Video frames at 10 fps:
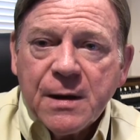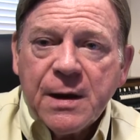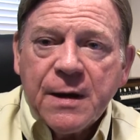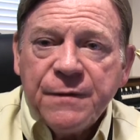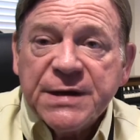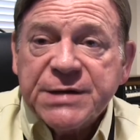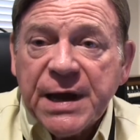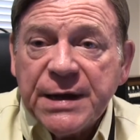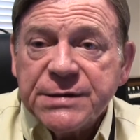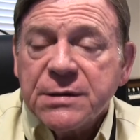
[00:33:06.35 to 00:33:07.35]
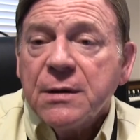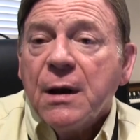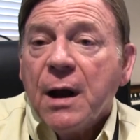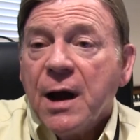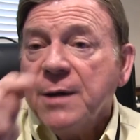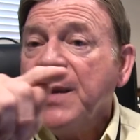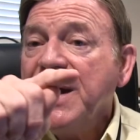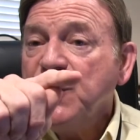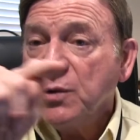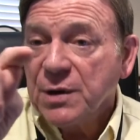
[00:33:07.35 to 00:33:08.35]
In this case, I
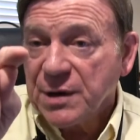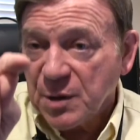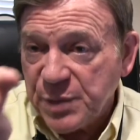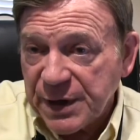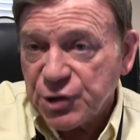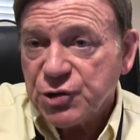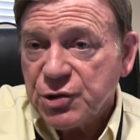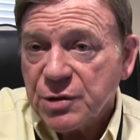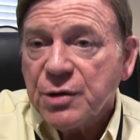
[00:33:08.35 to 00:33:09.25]
may do a little pitch.